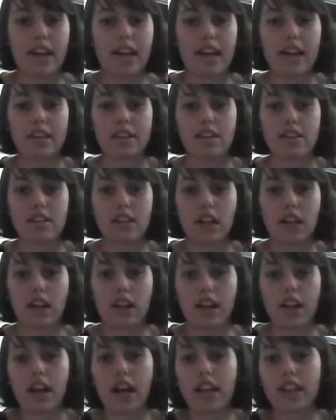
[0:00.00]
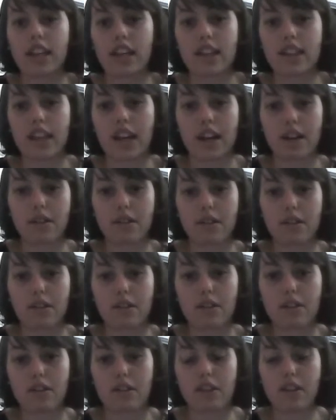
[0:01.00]
and I think that
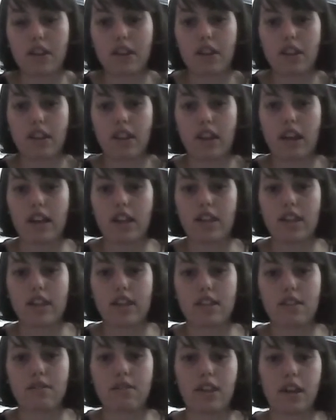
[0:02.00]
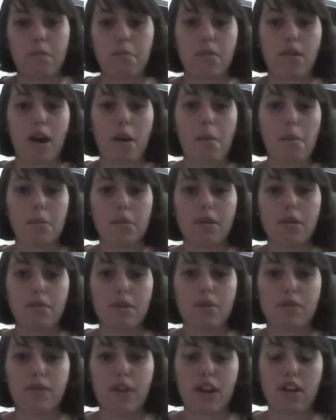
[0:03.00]
and that probably
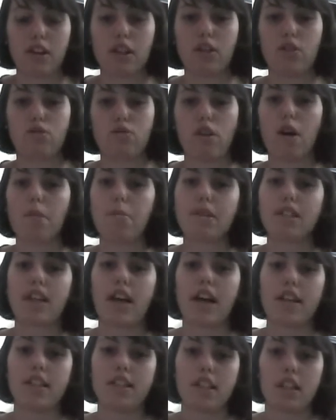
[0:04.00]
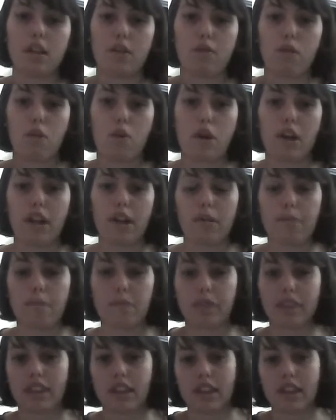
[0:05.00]
was fairly traumatizing for him,